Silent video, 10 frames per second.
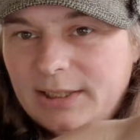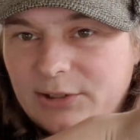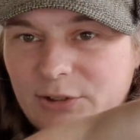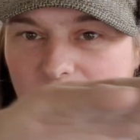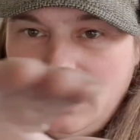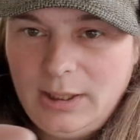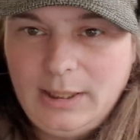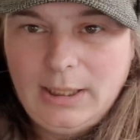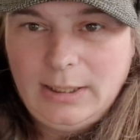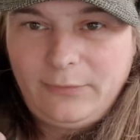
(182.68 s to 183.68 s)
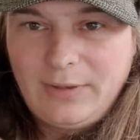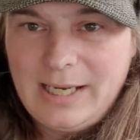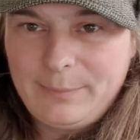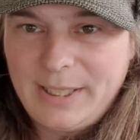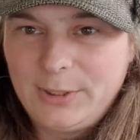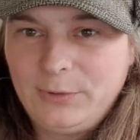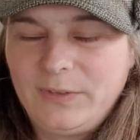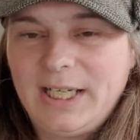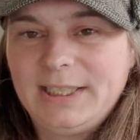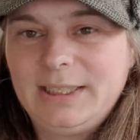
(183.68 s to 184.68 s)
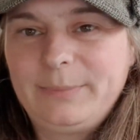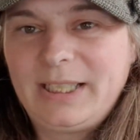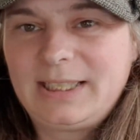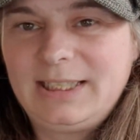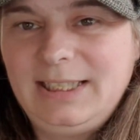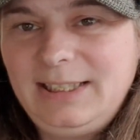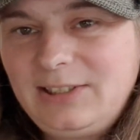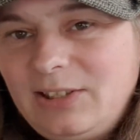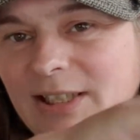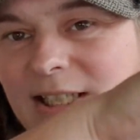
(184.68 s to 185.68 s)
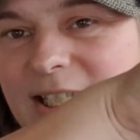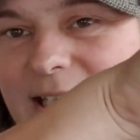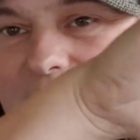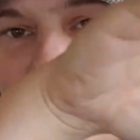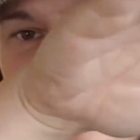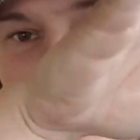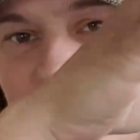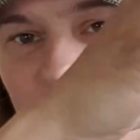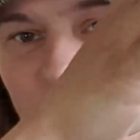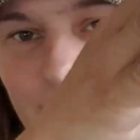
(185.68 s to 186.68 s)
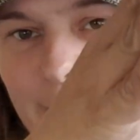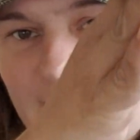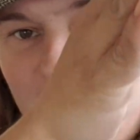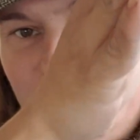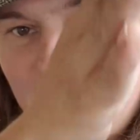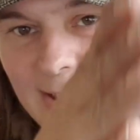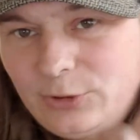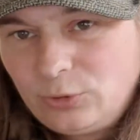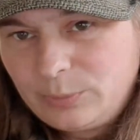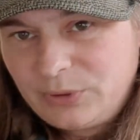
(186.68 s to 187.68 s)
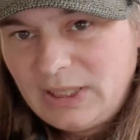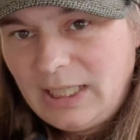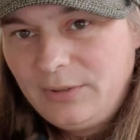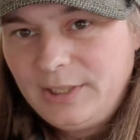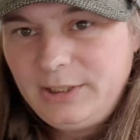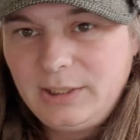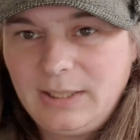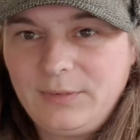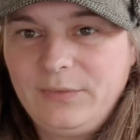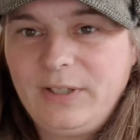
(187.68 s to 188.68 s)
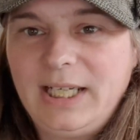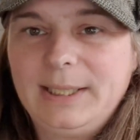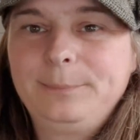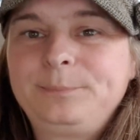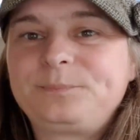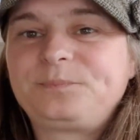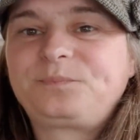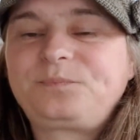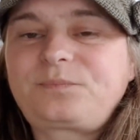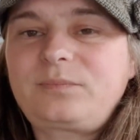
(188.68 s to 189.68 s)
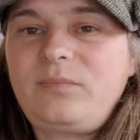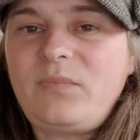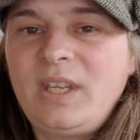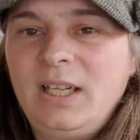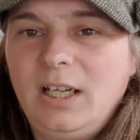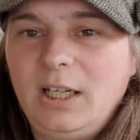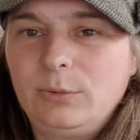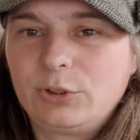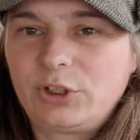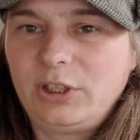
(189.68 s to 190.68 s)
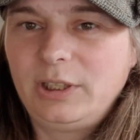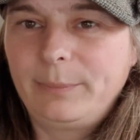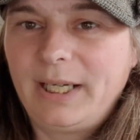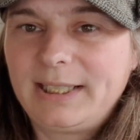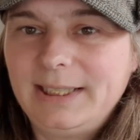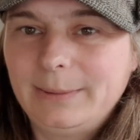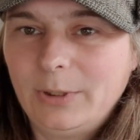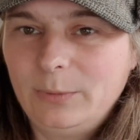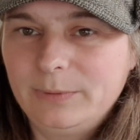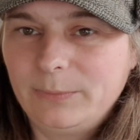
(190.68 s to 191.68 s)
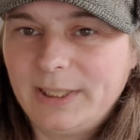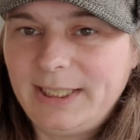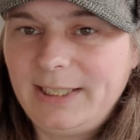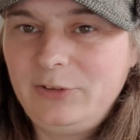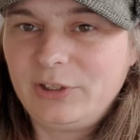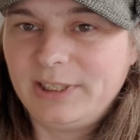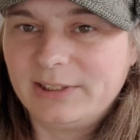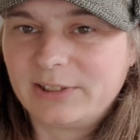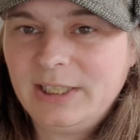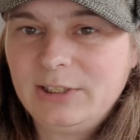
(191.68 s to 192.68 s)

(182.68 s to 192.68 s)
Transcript: It's not a flat panel van in the back of these. They have an engine bay, then it drops down, then you have the van. I will show you the back in a moment where the engine is.